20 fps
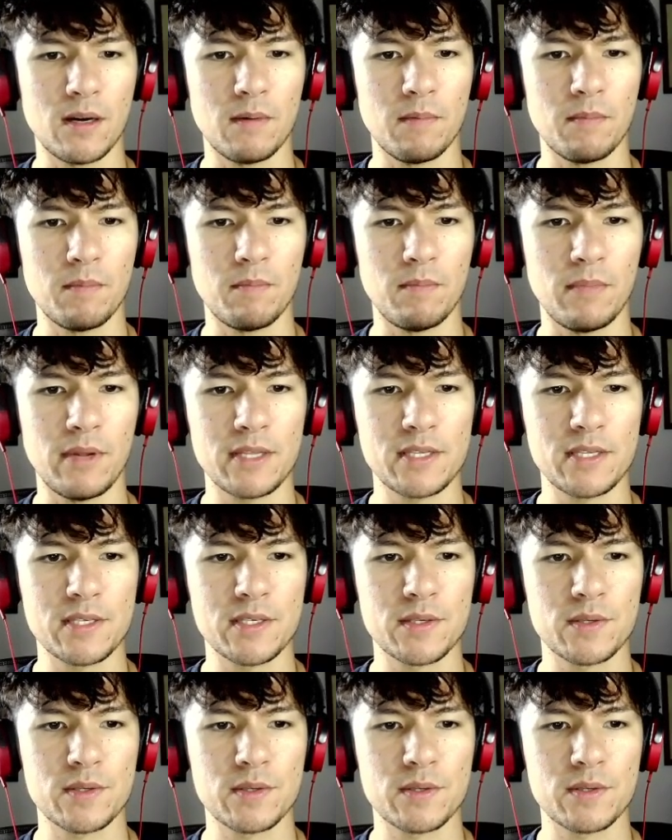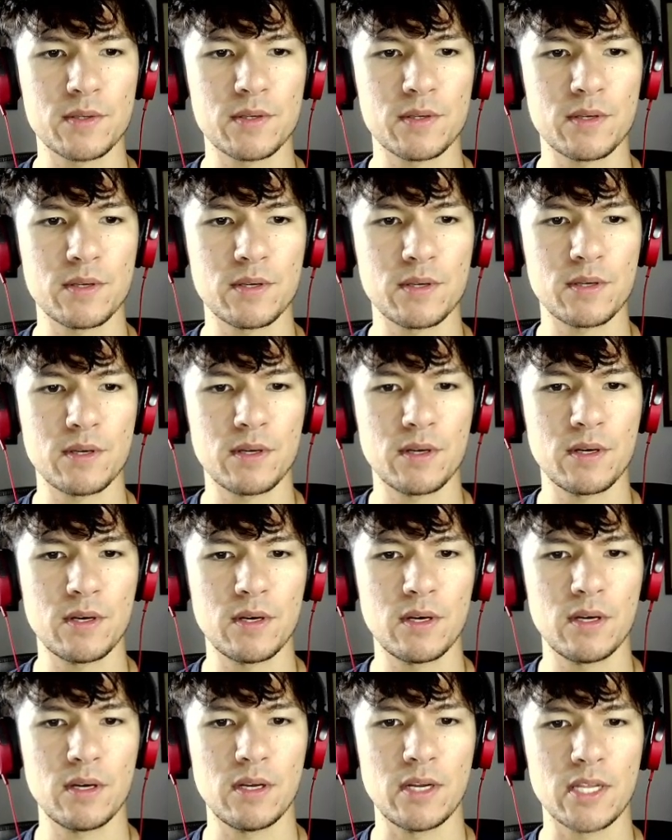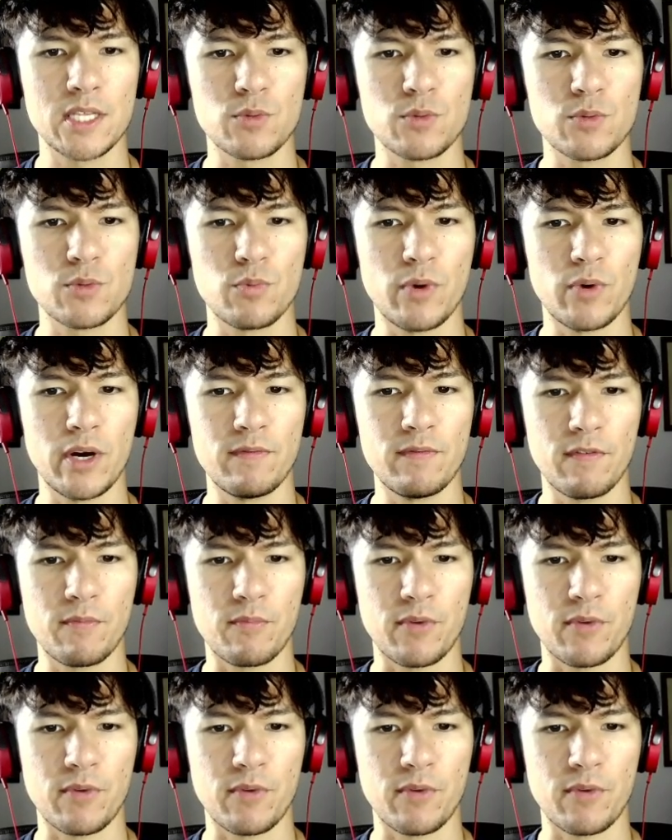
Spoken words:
Let's wait for Brainstorm.